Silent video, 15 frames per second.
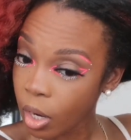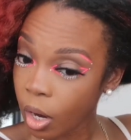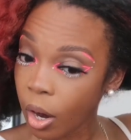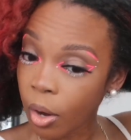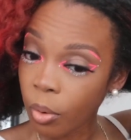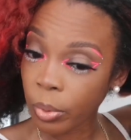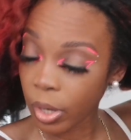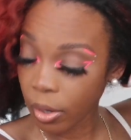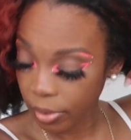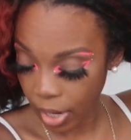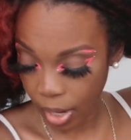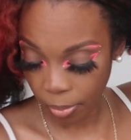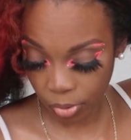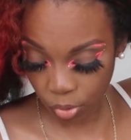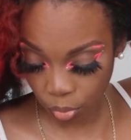All right, whatever
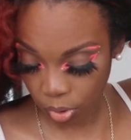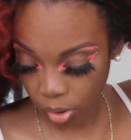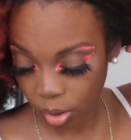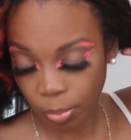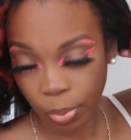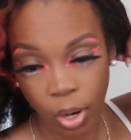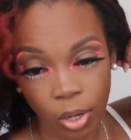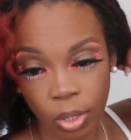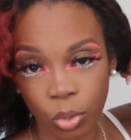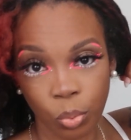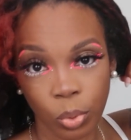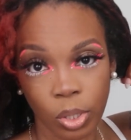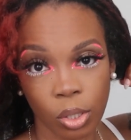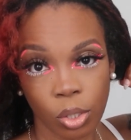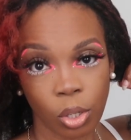happens with this part is
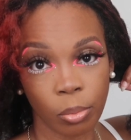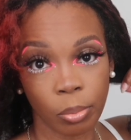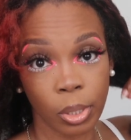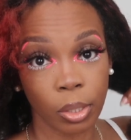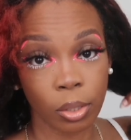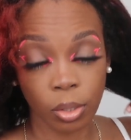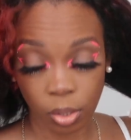what it's gonna be.